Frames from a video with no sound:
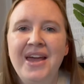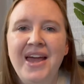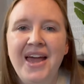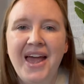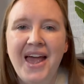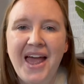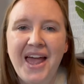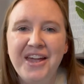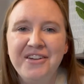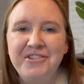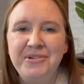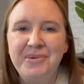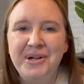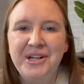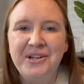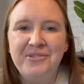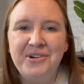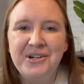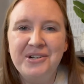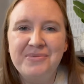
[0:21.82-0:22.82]
Hey everybody,
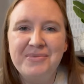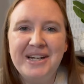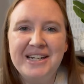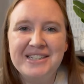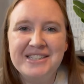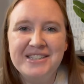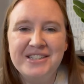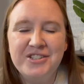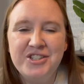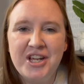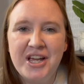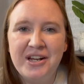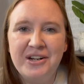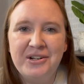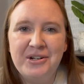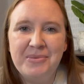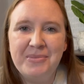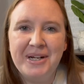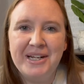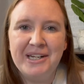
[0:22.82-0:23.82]
welcome back to the
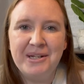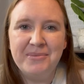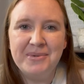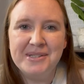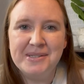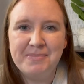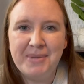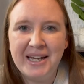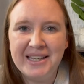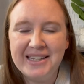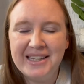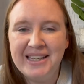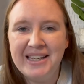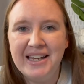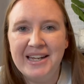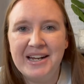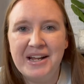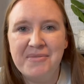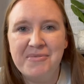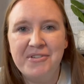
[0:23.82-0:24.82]
channel. My name is Becky
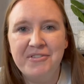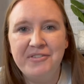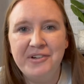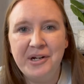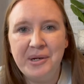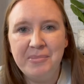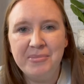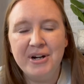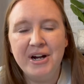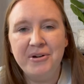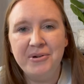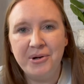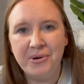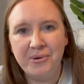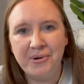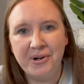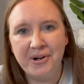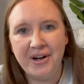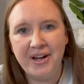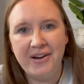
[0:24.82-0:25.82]
and I'm the very proud
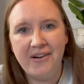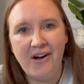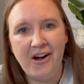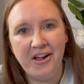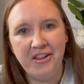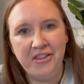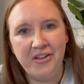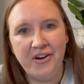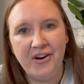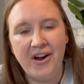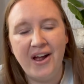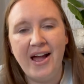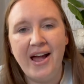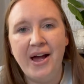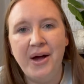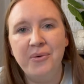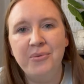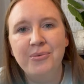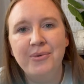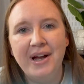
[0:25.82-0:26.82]
owner and author
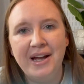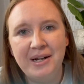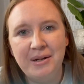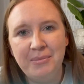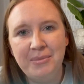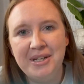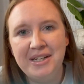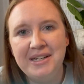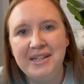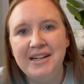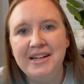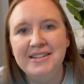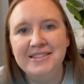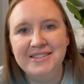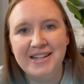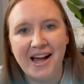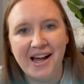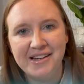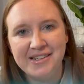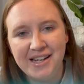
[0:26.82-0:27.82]
at
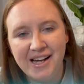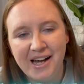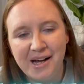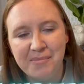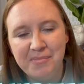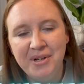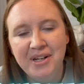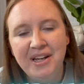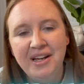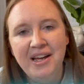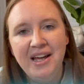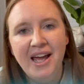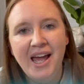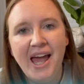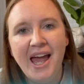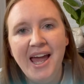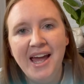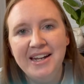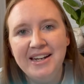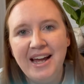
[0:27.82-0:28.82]
writeabee.com,
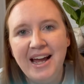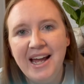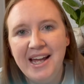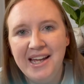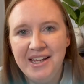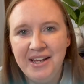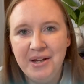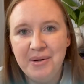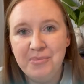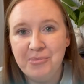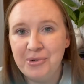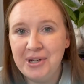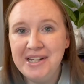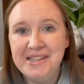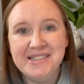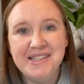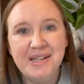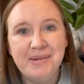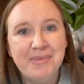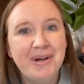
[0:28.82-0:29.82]
and I am
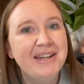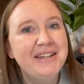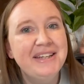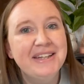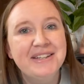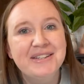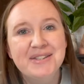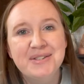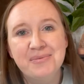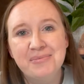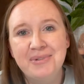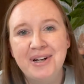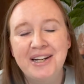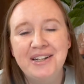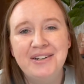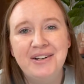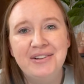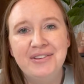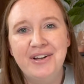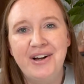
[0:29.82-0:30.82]
raising my kids right
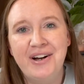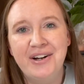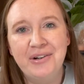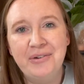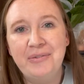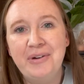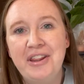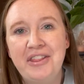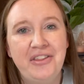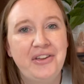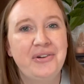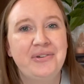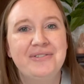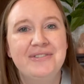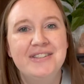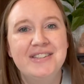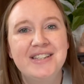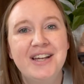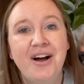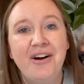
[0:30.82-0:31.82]
along with you.
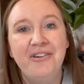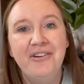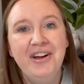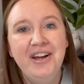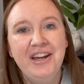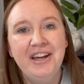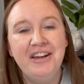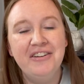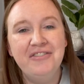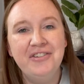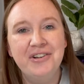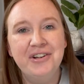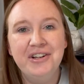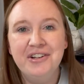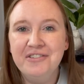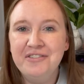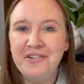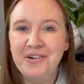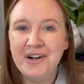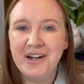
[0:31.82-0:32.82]
So if you're here
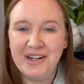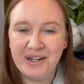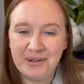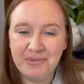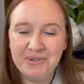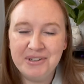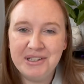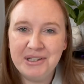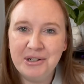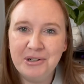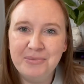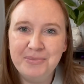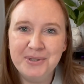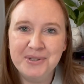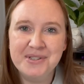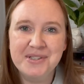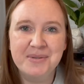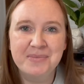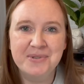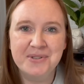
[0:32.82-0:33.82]
for it, I really hope you'll
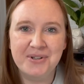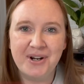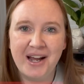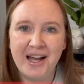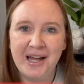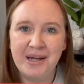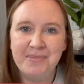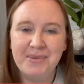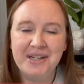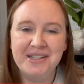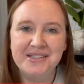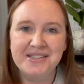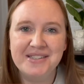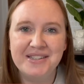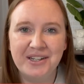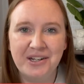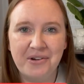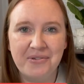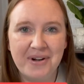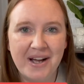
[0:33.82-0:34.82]
subscribe and
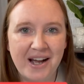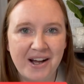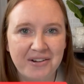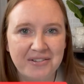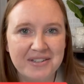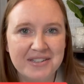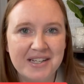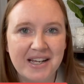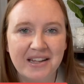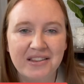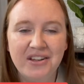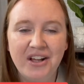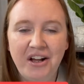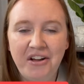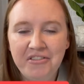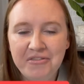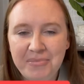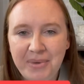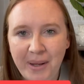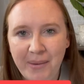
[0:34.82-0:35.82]
stick around. I
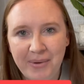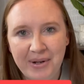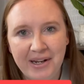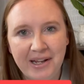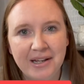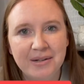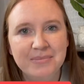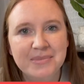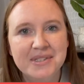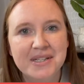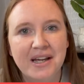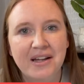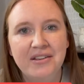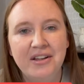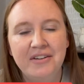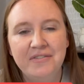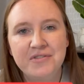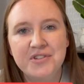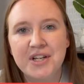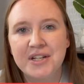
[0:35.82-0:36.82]
love baby names. I
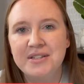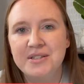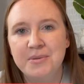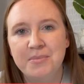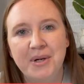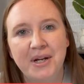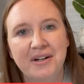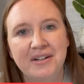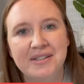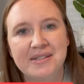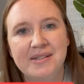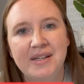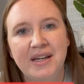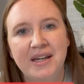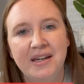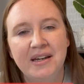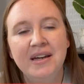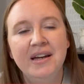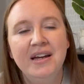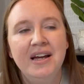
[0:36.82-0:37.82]
love gentle
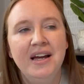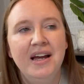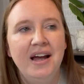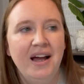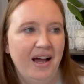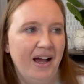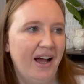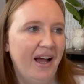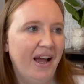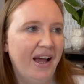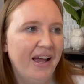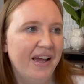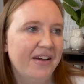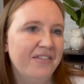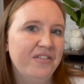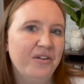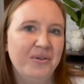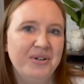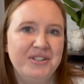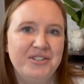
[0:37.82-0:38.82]
parenting. I have
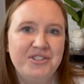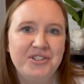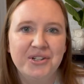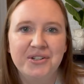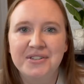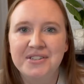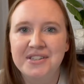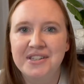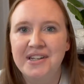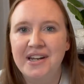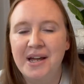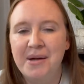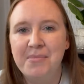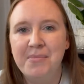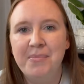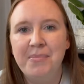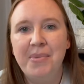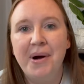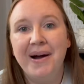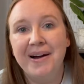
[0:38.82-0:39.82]
always joked that I'm
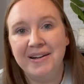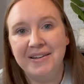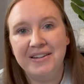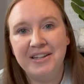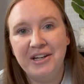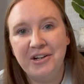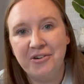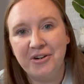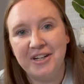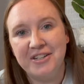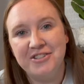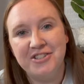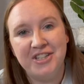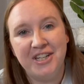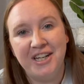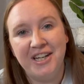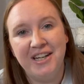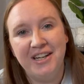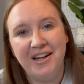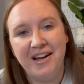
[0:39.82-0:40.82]
partly
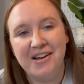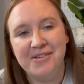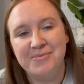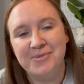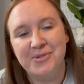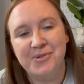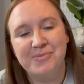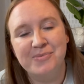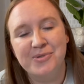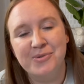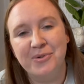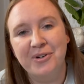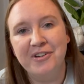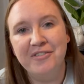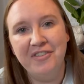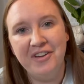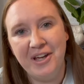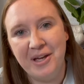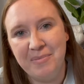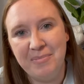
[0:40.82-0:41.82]
crunchy, so I'm sort of
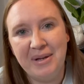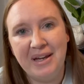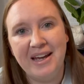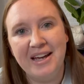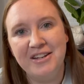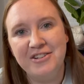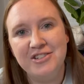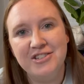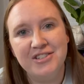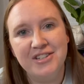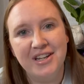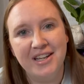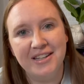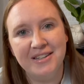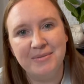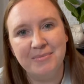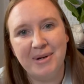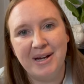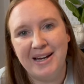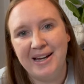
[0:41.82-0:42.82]
hippie-ish
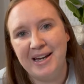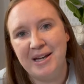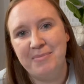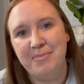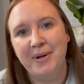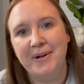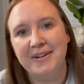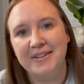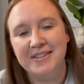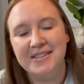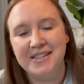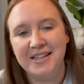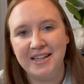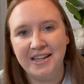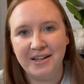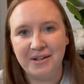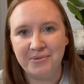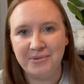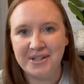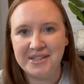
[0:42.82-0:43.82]
in my parenting
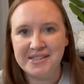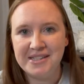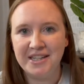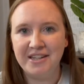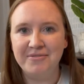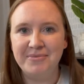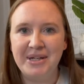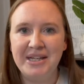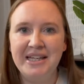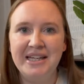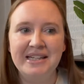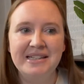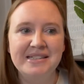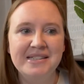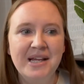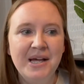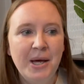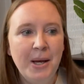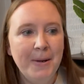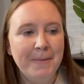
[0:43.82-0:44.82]
and raising of my kids,
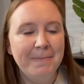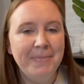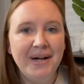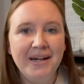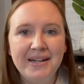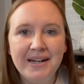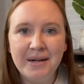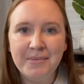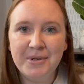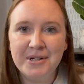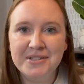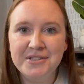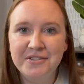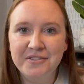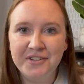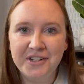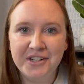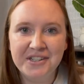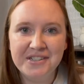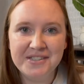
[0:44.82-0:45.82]
but I'm also
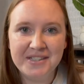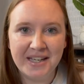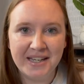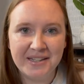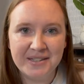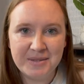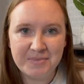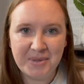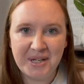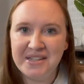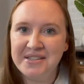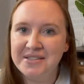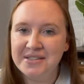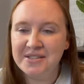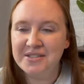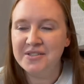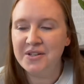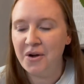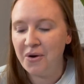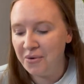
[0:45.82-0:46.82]
very science-based.
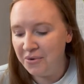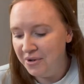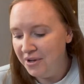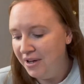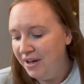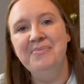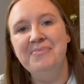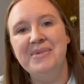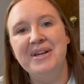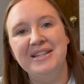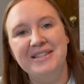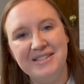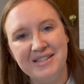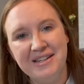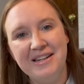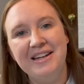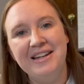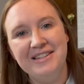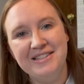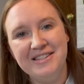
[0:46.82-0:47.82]
So
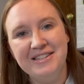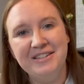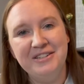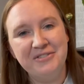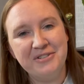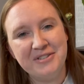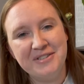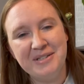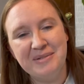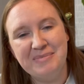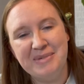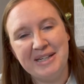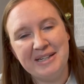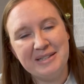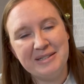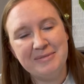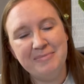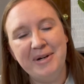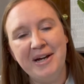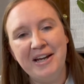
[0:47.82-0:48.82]
it's an interesting
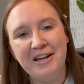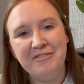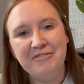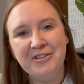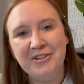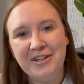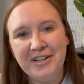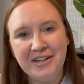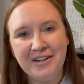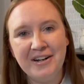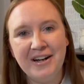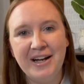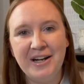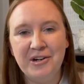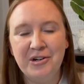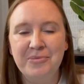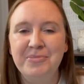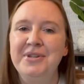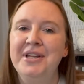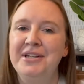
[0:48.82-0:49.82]
mix, but if you're here, I
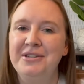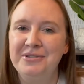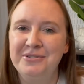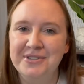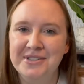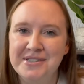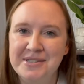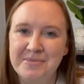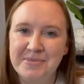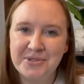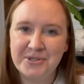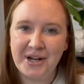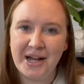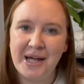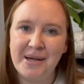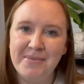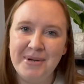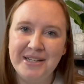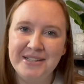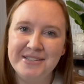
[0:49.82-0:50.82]
hope that you will
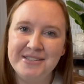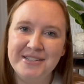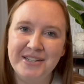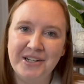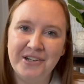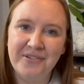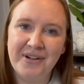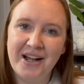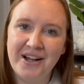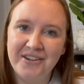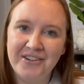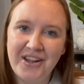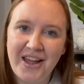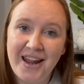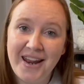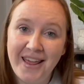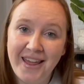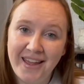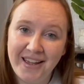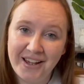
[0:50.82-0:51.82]
subscribe and stick around
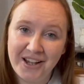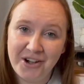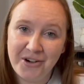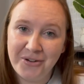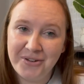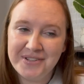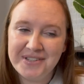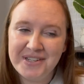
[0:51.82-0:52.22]
and hang out.